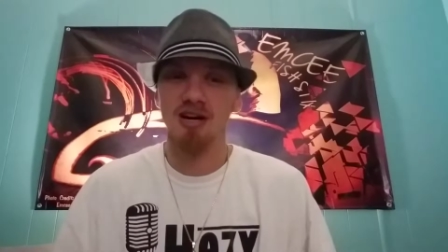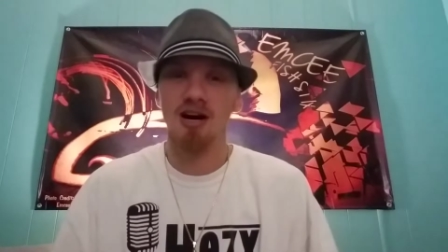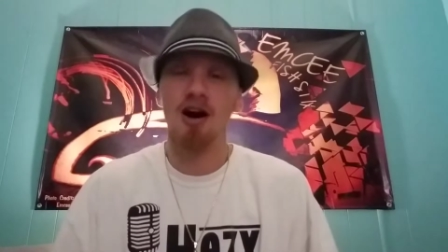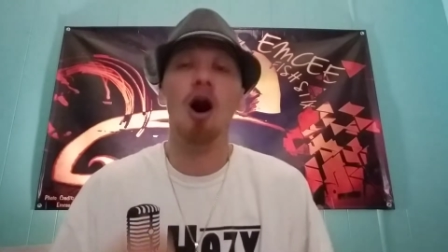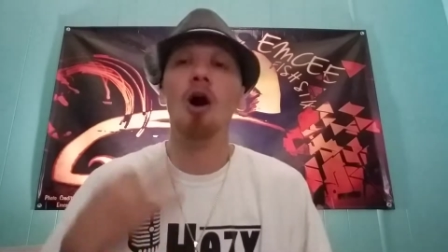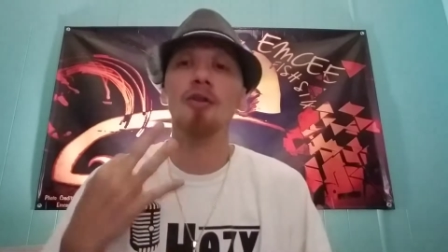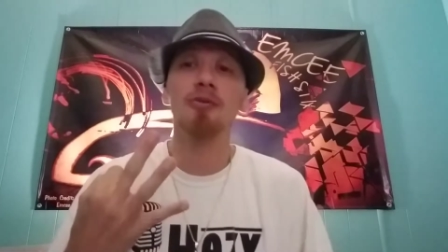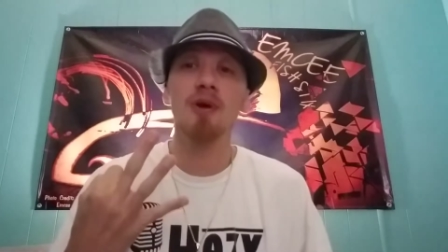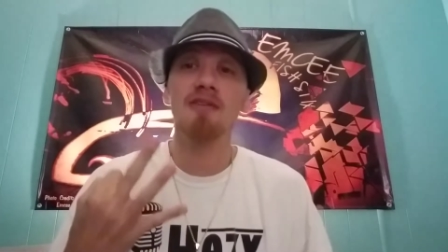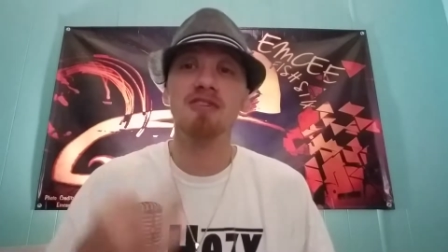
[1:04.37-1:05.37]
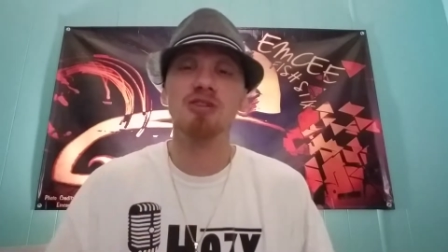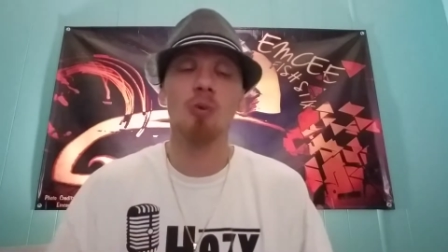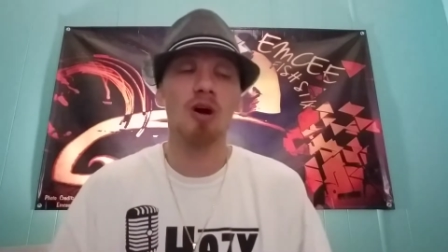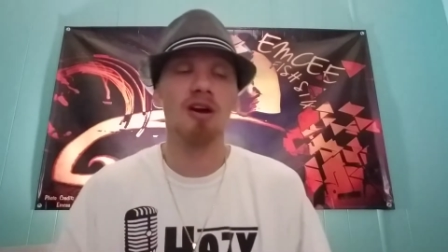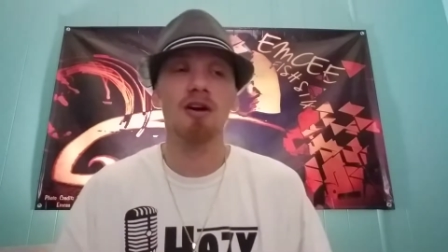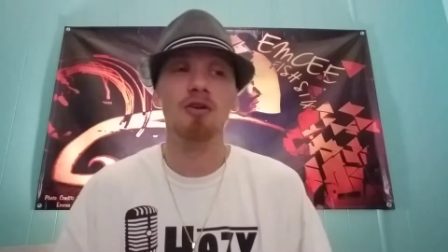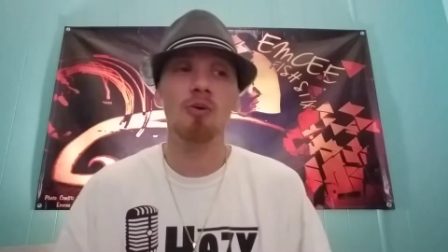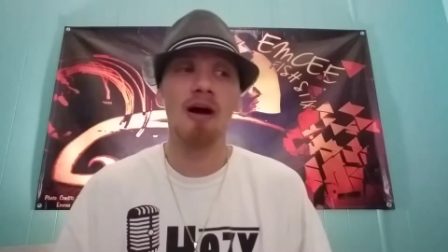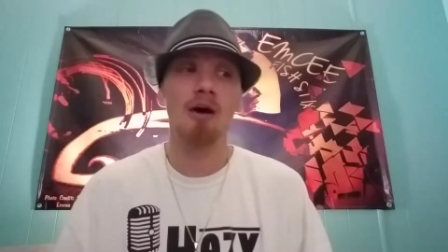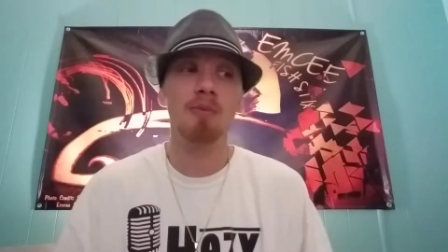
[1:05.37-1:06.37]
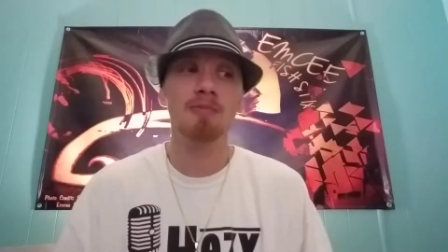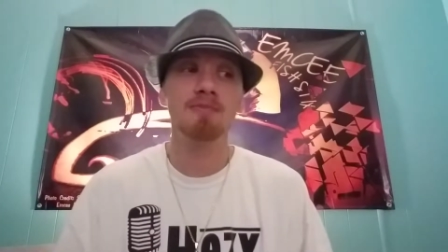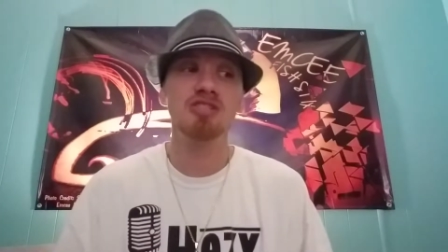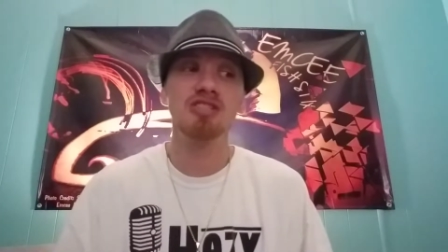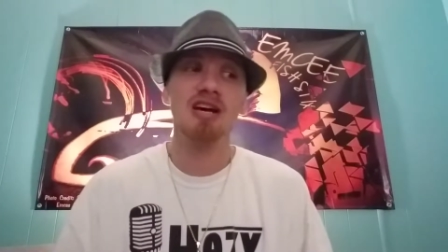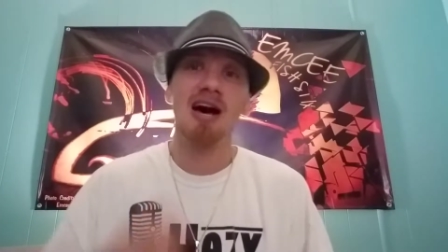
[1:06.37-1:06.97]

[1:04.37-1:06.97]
Uh, all three of us are working on new albums,